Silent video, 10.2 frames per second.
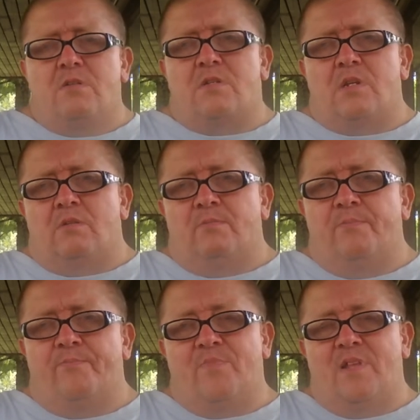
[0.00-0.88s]
So,
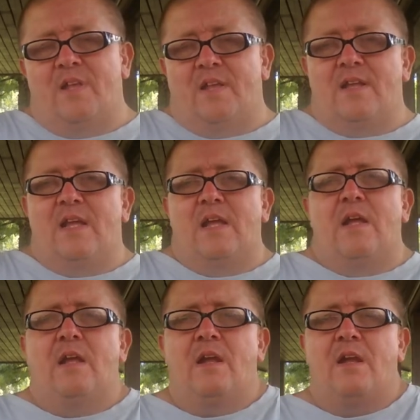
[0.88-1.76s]

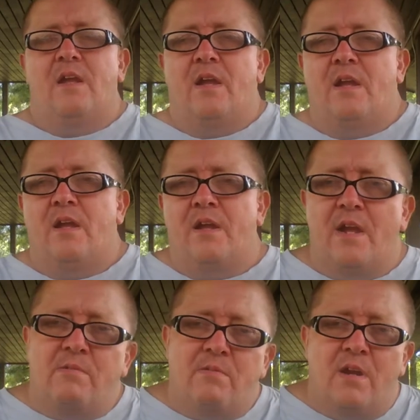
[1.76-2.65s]
an
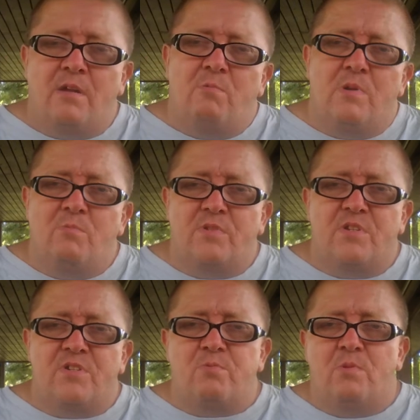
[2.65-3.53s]
ironic one with
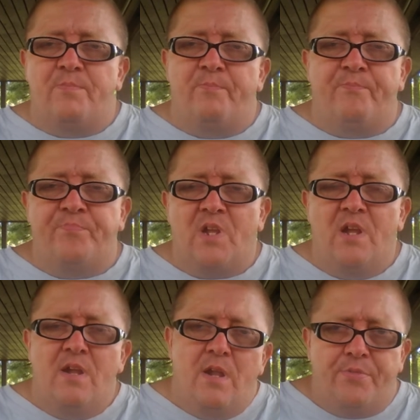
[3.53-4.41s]
this one,
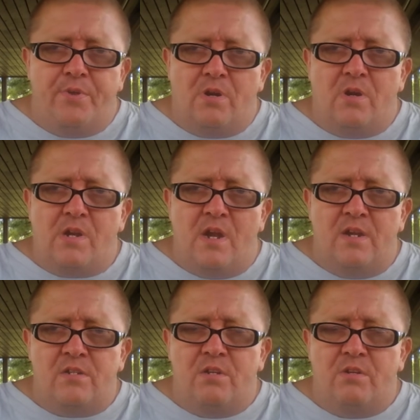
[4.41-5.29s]
there are
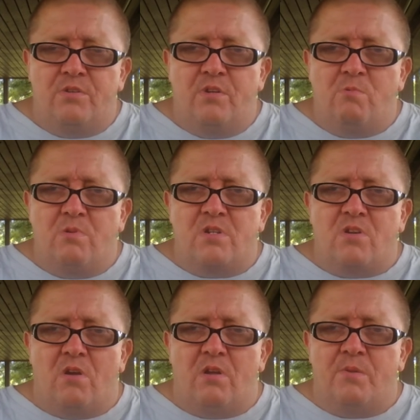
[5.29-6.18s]
guys who do what's
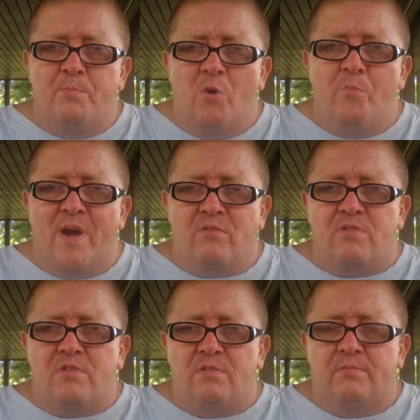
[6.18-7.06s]
called moon
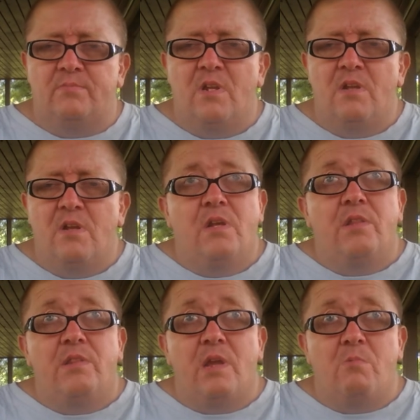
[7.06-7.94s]
bounce.
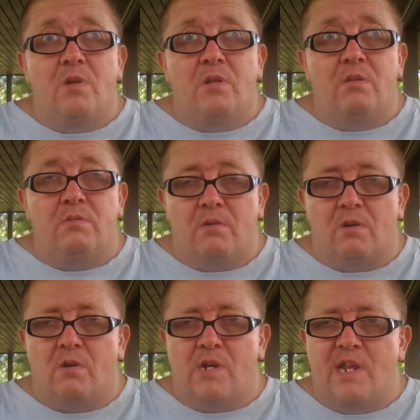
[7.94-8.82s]
They will,
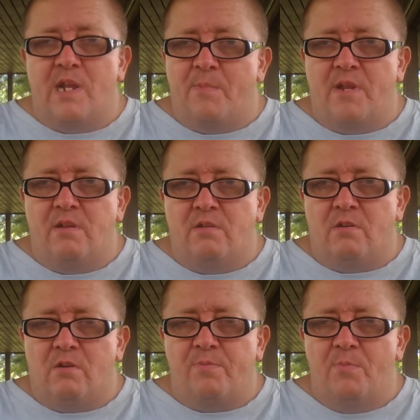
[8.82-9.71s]
or EME,
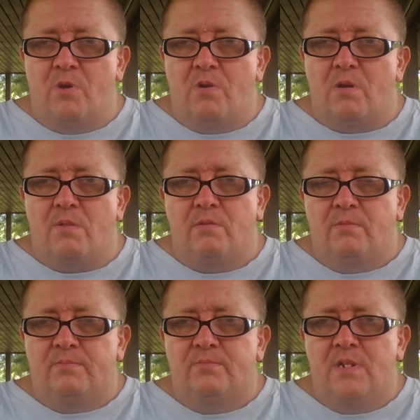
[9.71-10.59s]
Earth, Moon, Earth.
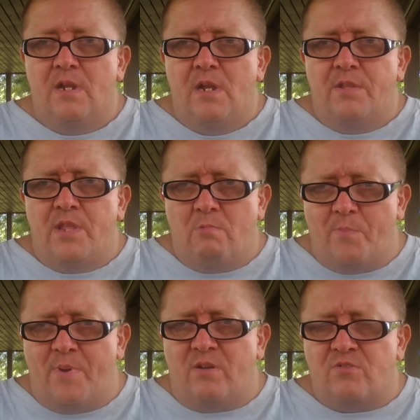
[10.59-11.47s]
They
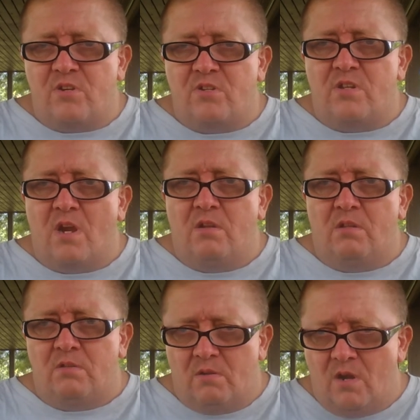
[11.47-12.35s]
will bounce their
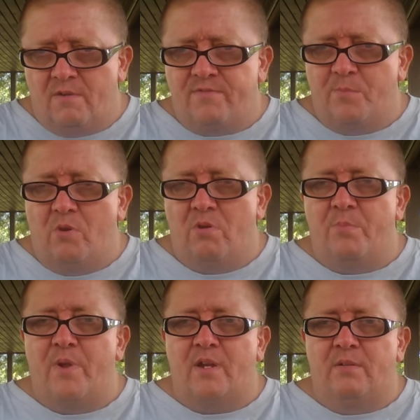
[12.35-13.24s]
signal off the moon
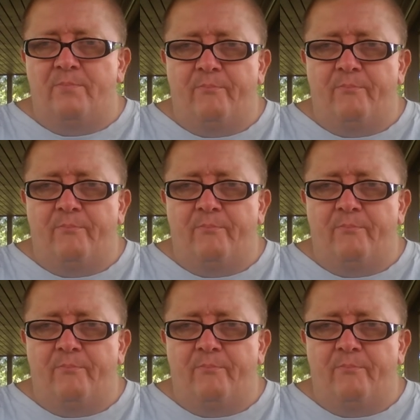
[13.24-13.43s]
and back.